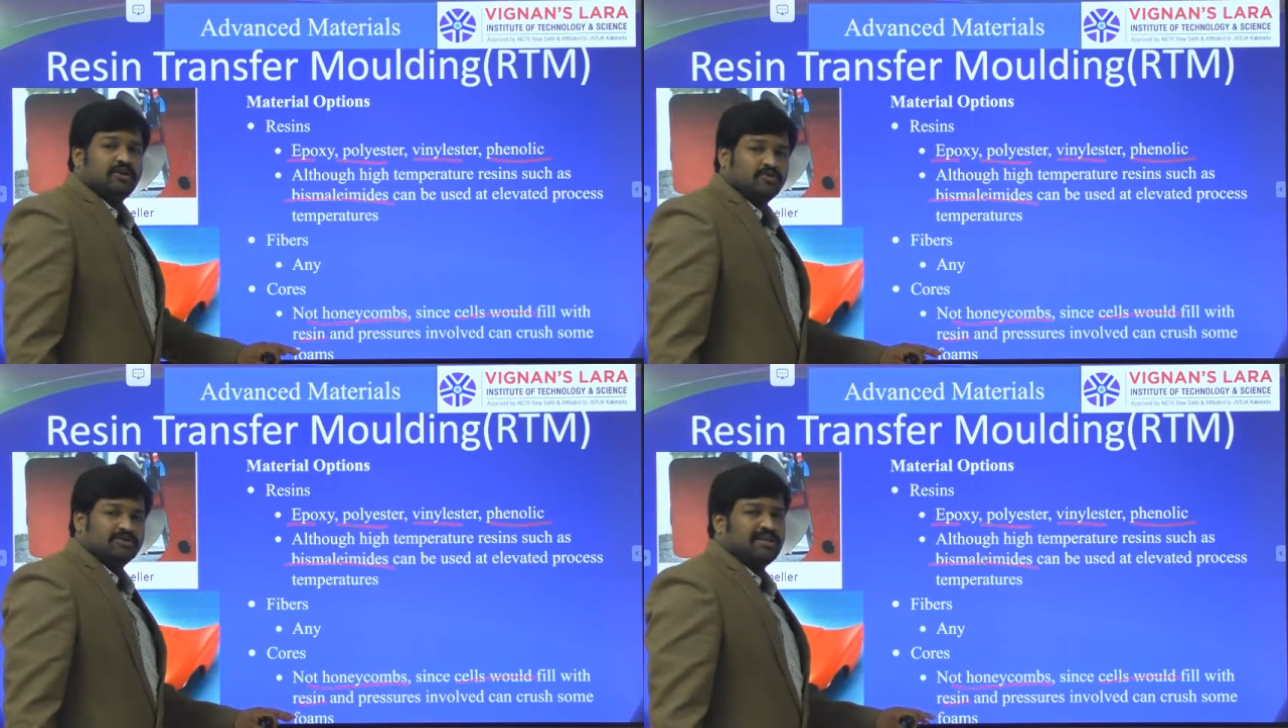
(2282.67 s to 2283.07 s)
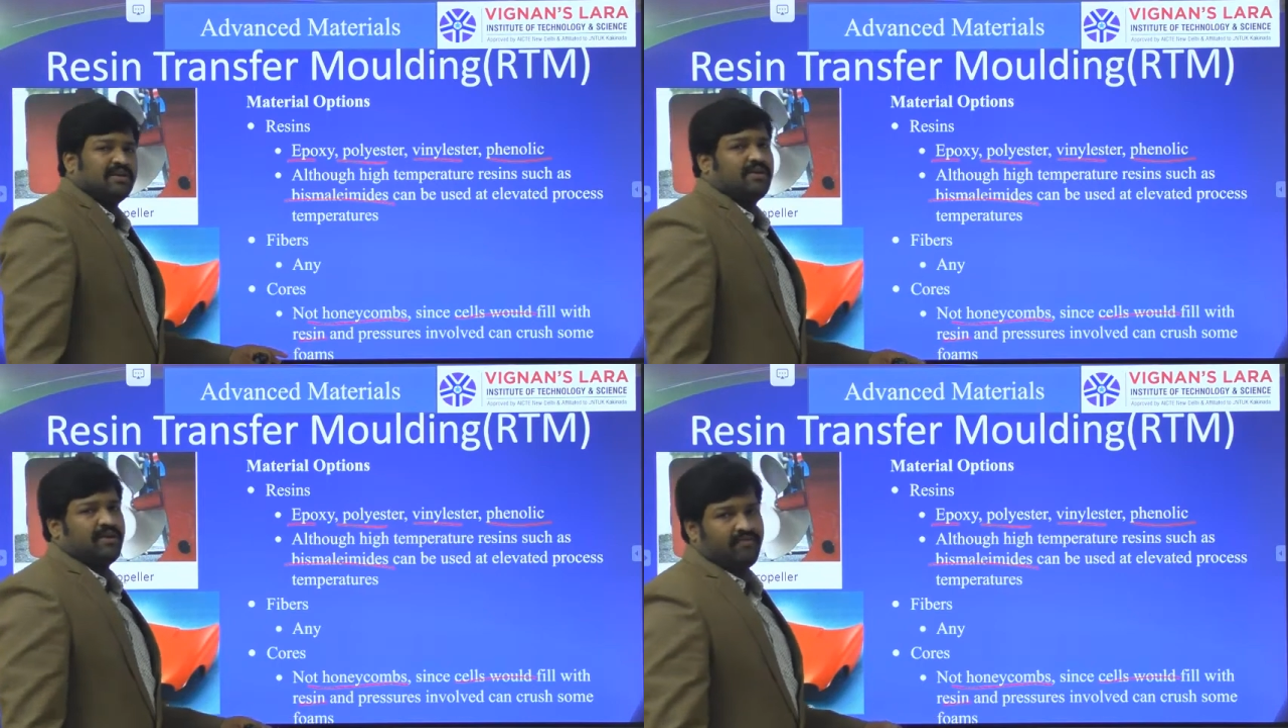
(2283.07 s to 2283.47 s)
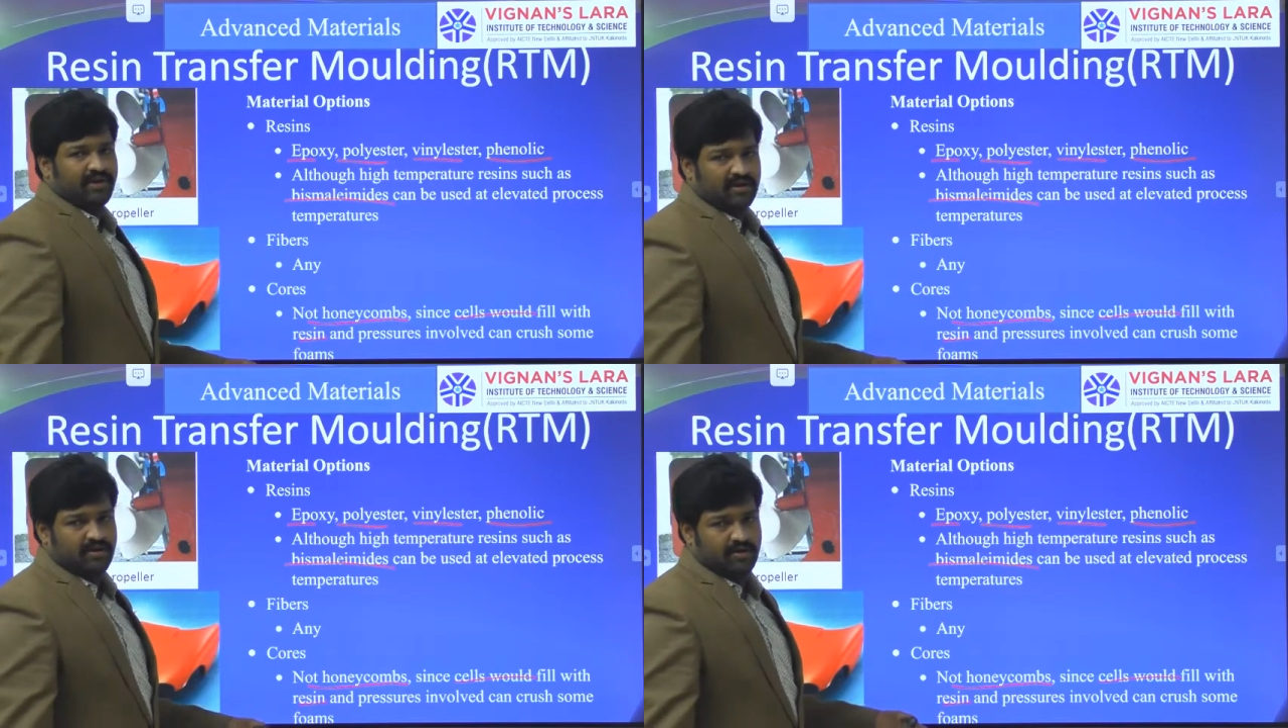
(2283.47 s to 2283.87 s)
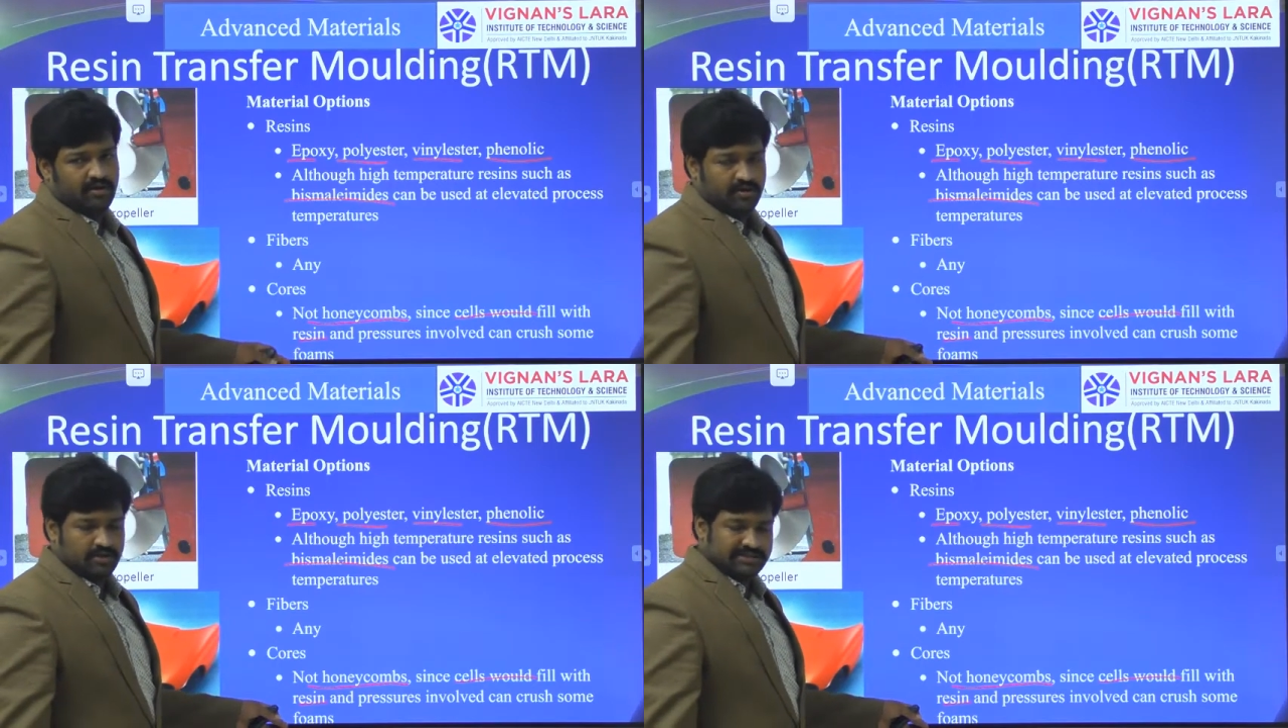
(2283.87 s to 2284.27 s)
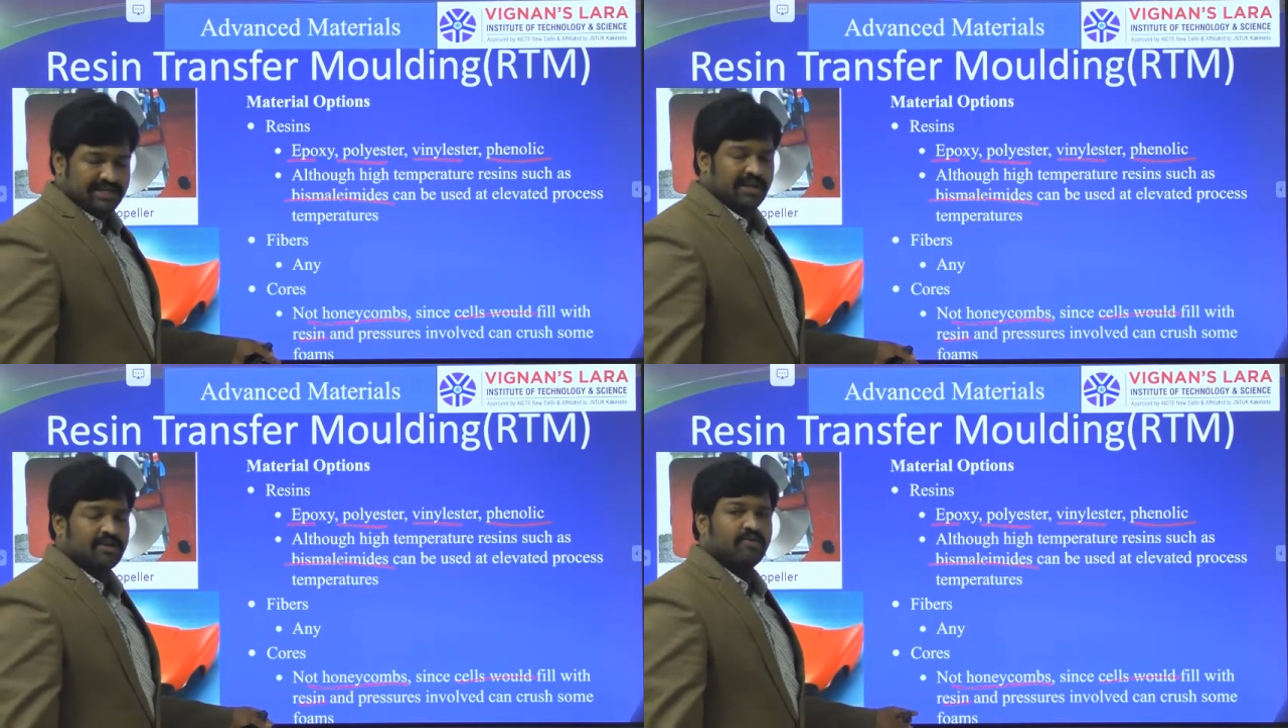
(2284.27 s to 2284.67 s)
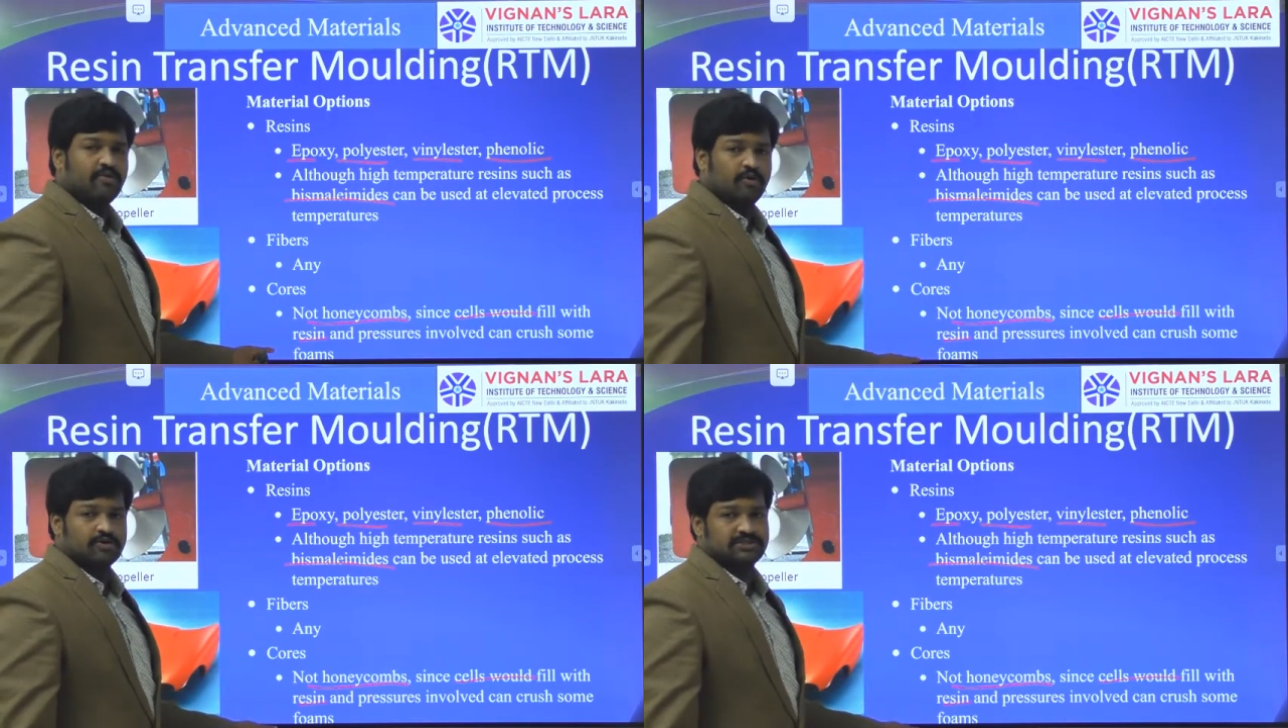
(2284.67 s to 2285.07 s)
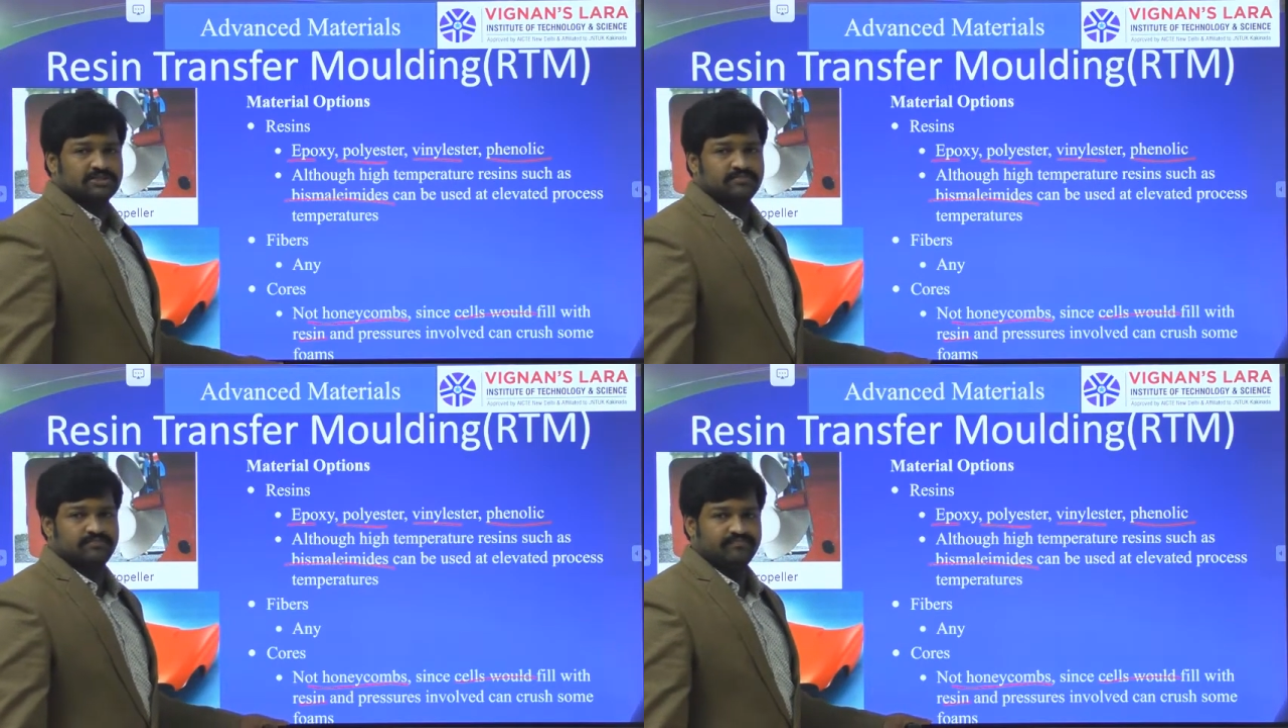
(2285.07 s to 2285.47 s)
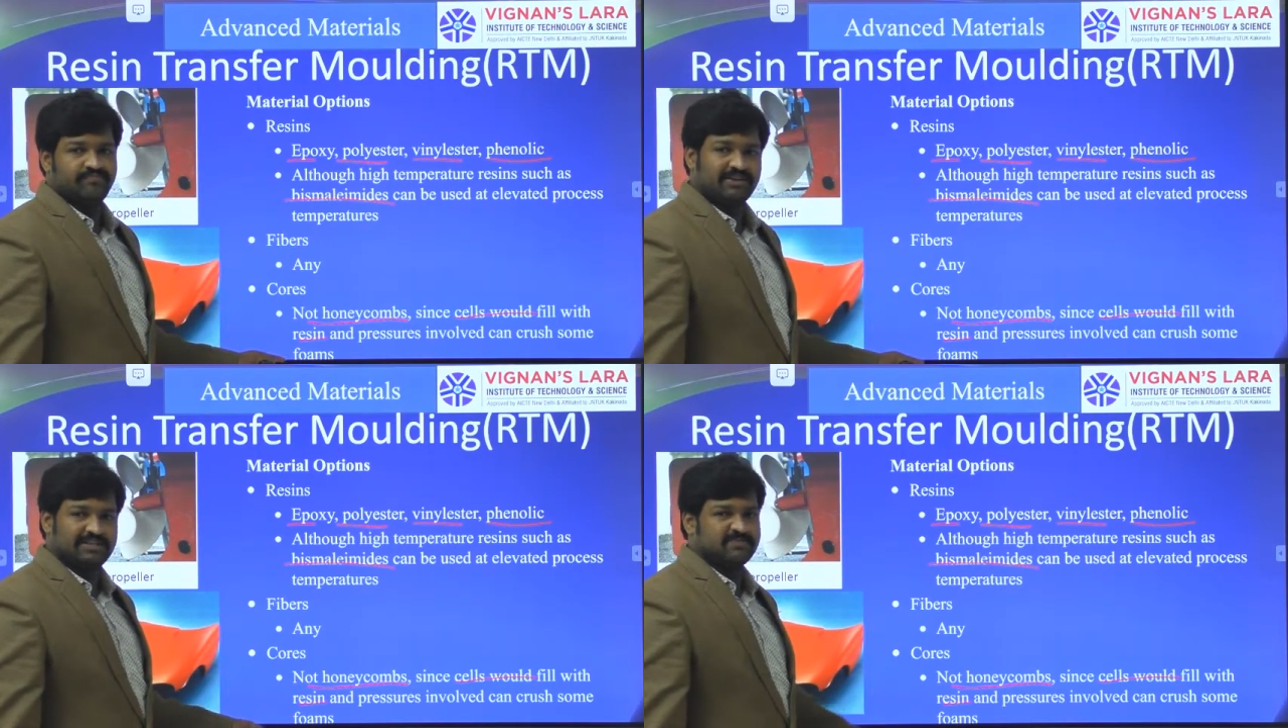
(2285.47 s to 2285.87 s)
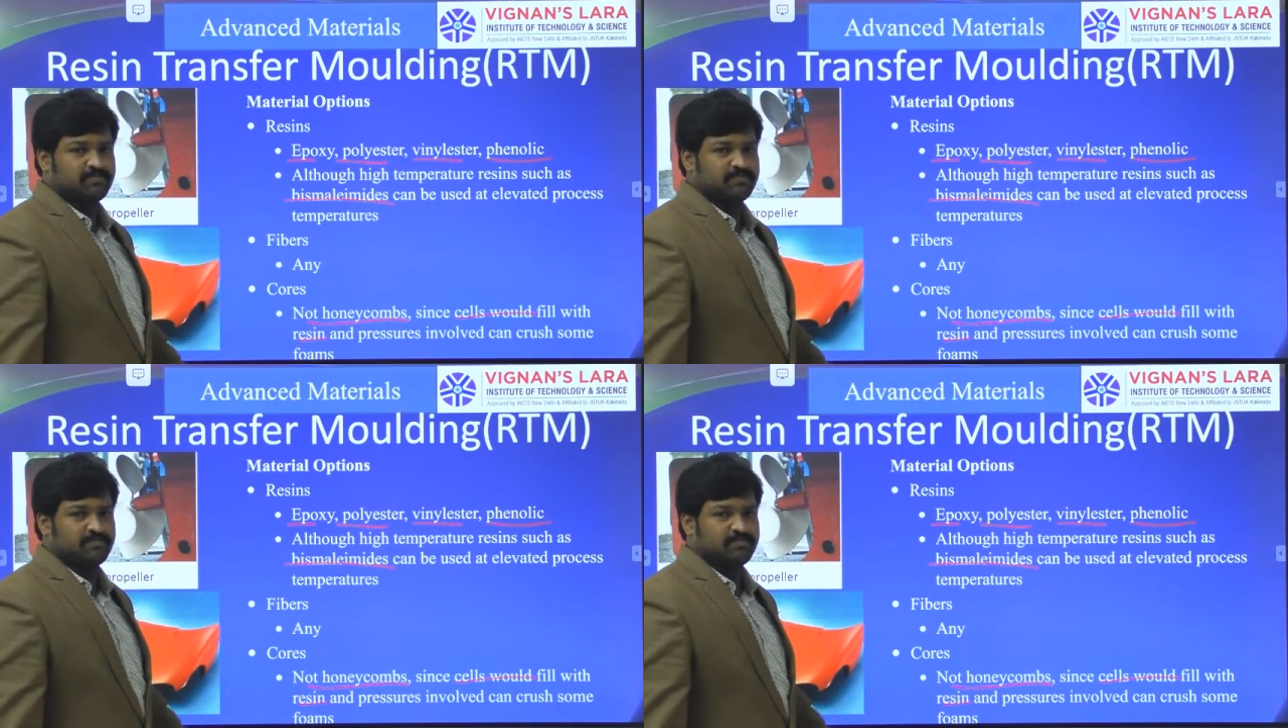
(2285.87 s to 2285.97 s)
using a very general course for this